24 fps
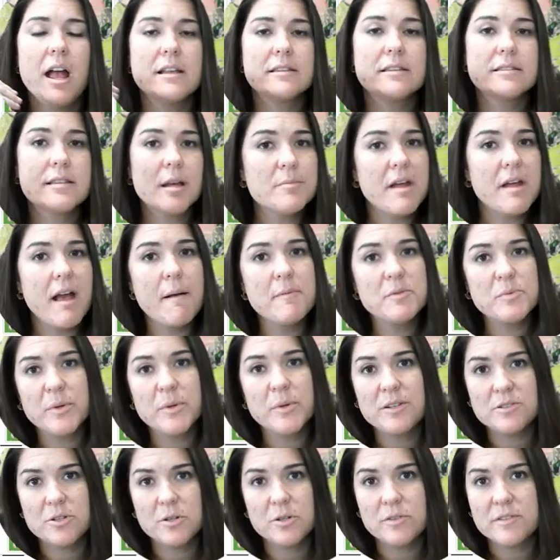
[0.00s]
Sometimes we
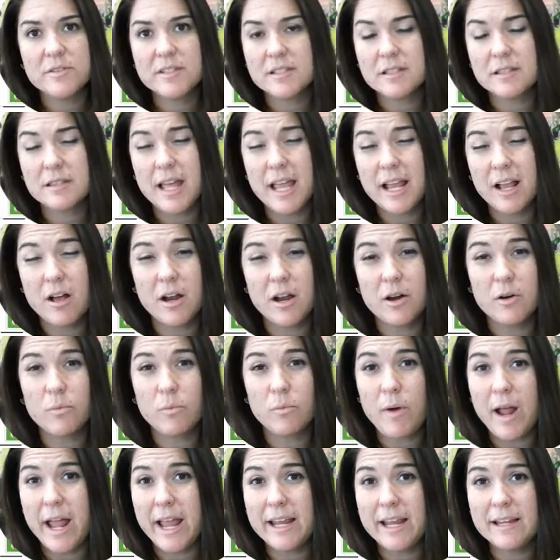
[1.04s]
used to do this thing called a
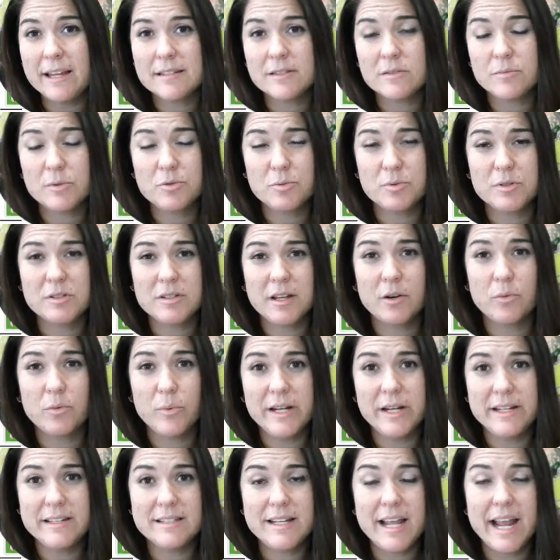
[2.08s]
race, which was like
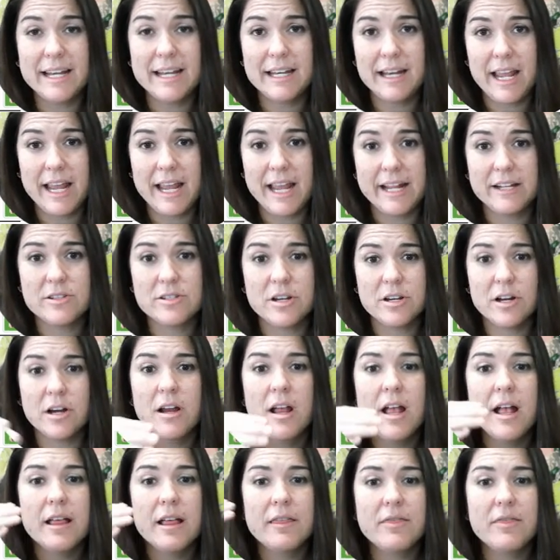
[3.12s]
restate and answer.